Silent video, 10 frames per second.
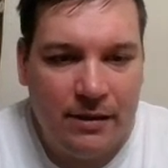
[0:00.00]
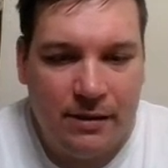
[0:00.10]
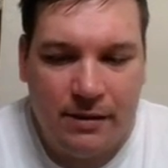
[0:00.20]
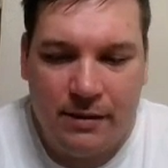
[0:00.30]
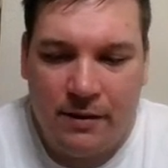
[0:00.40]

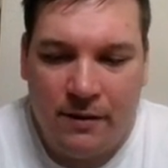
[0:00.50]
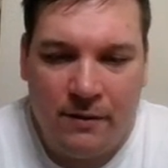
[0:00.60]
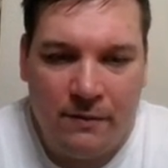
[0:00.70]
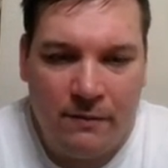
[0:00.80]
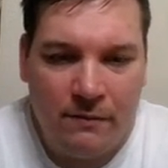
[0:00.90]

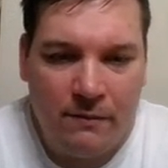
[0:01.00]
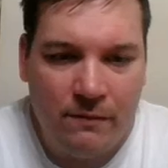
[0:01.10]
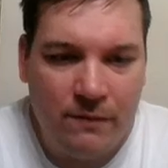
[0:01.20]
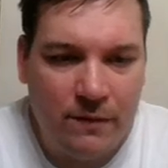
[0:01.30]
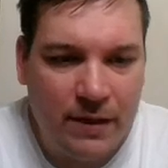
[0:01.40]
So
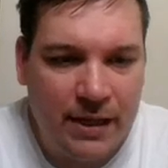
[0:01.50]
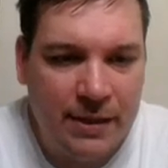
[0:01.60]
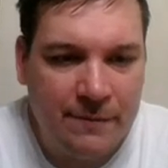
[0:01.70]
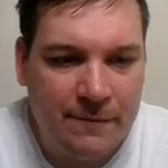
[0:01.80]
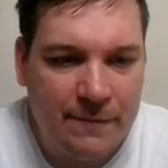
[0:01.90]
we'll run
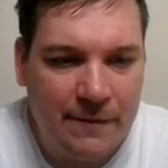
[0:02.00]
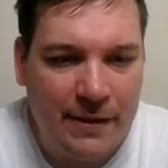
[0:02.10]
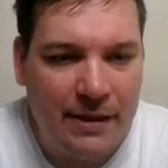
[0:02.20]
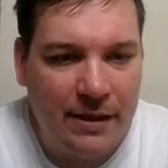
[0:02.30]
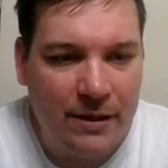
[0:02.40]
it, and
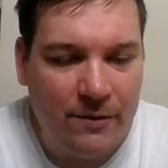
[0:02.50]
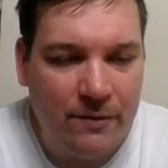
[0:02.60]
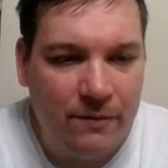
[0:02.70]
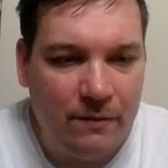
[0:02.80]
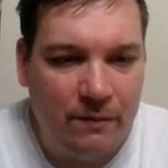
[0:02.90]
there you go.
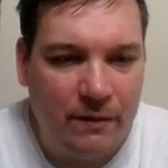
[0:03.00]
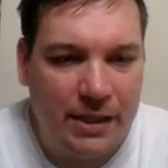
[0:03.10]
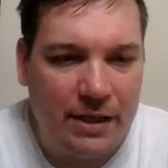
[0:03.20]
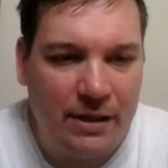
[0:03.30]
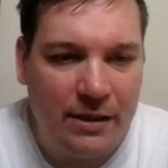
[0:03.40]
We
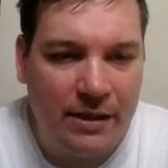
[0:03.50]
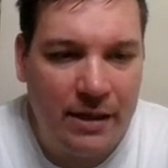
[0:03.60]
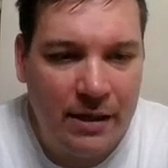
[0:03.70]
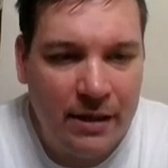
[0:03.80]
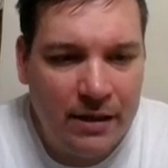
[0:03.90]
returned
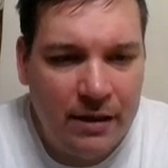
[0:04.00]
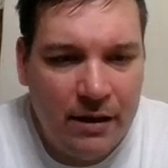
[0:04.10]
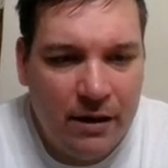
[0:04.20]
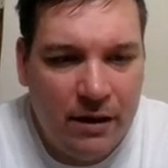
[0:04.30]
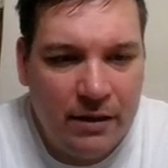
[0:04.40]

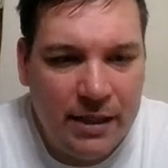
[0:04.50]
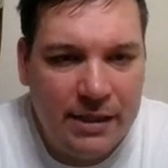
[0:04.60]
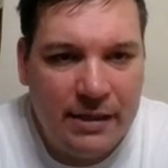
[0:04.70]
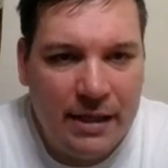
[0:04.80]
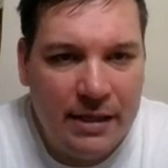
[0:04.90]
all these
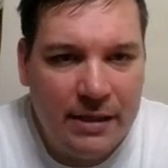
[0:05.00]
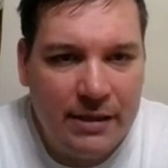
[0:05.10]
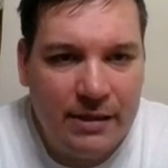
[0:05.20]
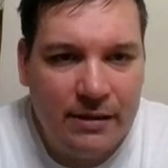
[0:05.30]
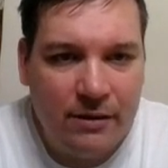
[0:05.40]

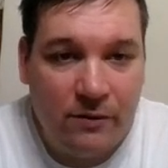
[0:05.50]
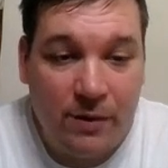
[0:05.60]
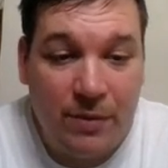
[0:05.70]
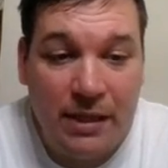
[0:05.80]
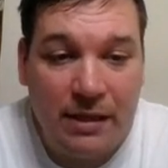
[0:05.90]
letters, or we
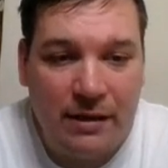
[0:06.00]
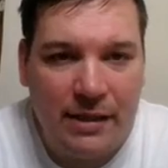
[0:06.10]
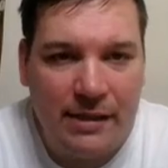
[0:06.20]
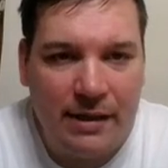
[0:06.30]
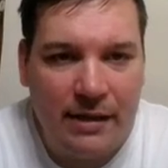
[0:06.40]
printed all
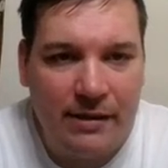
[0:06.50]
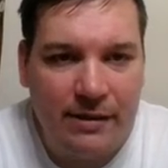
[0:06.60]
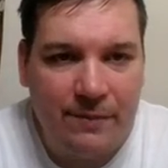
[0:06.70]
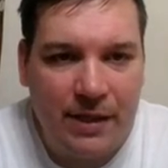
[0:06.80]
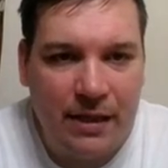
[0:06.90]
these letters
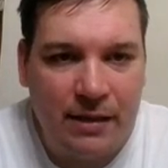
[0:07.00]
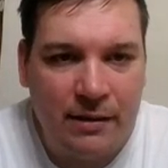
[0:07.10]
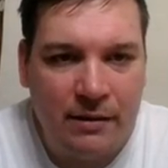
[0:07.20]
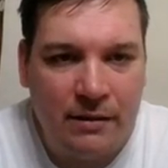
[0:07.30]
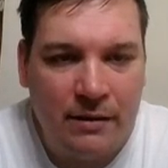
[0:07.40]
up here,
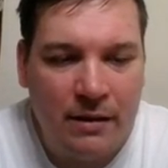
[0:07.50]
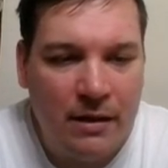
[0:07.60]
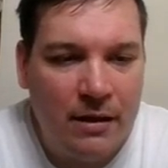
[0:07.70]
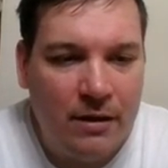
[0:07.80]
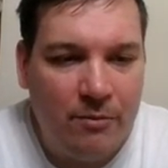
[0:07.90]

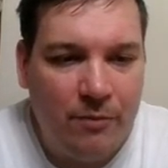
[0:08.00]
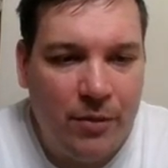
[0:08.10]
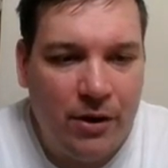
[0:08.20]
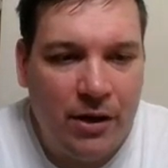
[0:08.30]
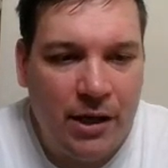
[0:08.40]

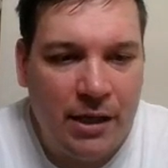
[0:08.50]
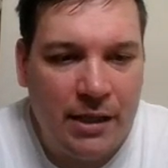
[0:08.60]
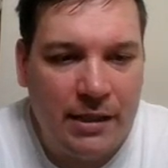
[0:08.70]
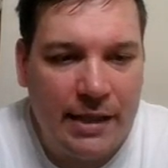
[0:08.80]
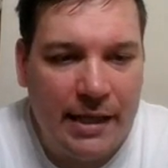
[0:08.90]
but
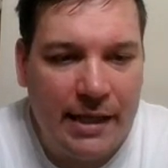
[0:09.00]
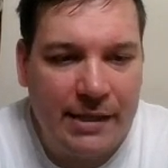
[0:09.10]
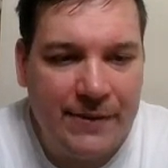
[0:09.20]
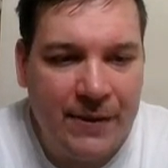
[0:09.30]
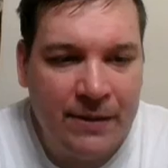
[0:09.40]
that
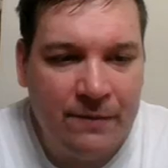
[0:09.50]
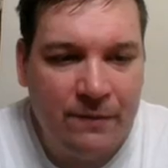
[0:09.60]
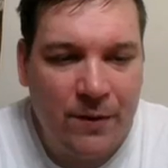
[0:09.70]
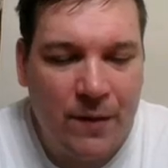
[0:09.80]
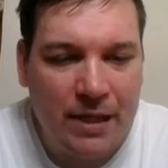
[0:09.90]
last one
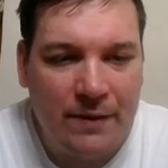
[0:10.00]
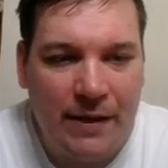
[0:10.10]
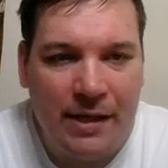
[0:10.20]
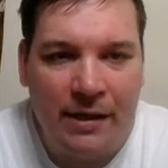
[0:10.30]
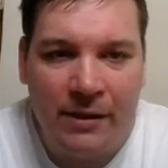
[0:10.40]
we wanted to
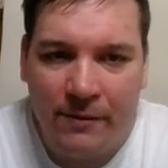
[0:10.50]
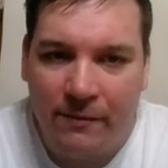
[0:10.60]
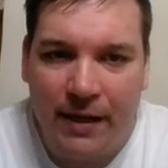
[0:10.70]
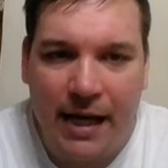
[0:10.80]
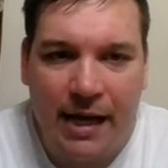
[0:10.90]
return,
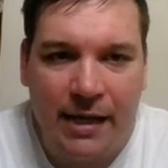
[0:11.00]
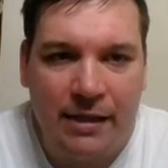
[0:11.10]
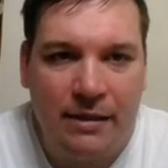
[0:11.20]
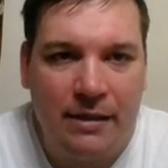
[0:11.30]
we got it.